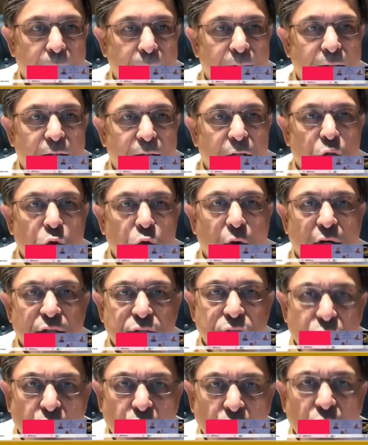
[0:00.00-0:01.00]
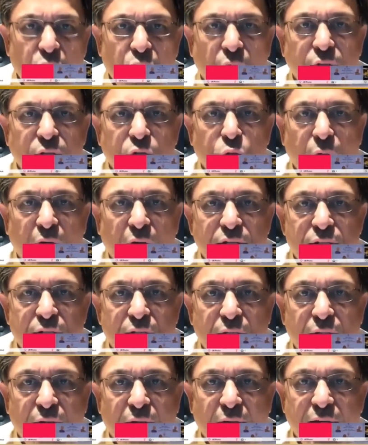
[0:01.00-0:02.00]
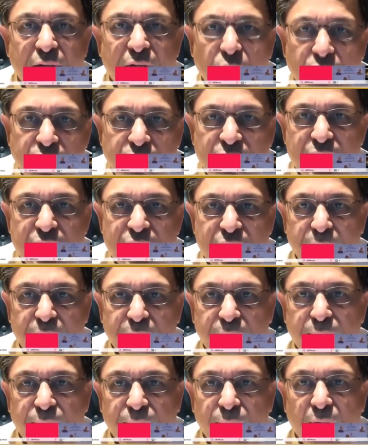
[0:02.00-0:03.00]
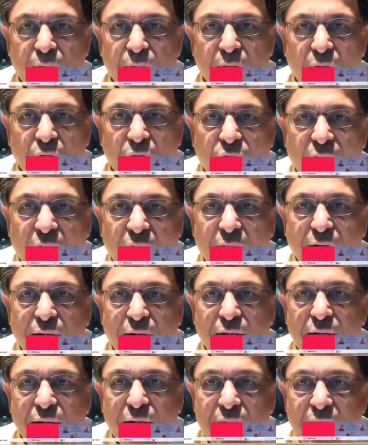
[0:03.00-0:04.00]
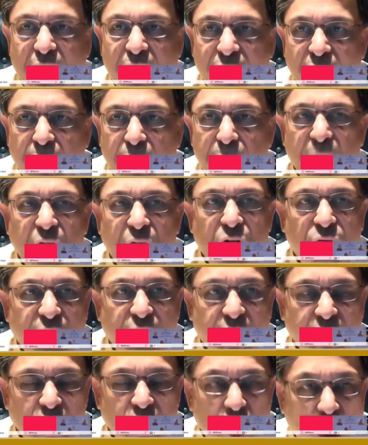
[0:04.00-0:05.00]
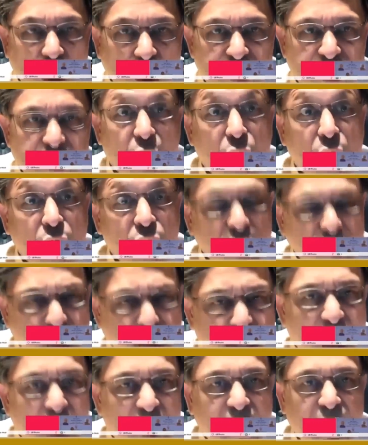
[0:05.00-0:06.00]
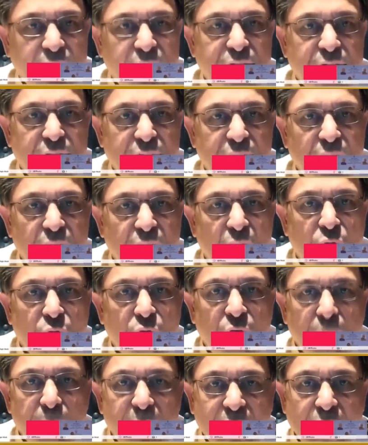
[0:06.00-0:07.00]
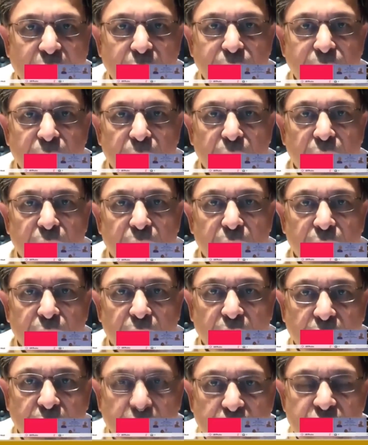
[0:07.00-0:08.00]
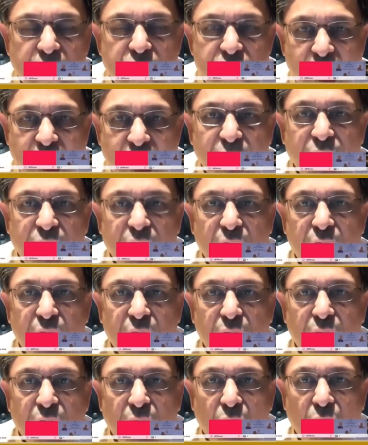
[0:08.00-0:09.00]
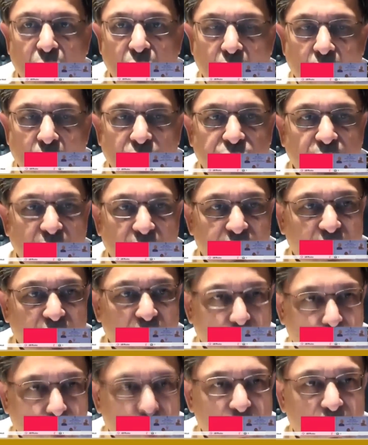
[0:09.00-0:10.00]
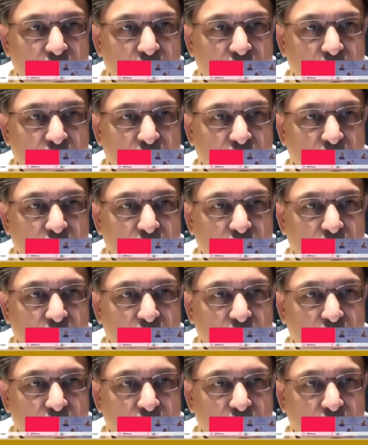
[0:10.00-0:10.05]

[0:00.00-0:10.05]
You are soon going to enter an ecosystem where in development of technology within our country will become the key driver of our growth.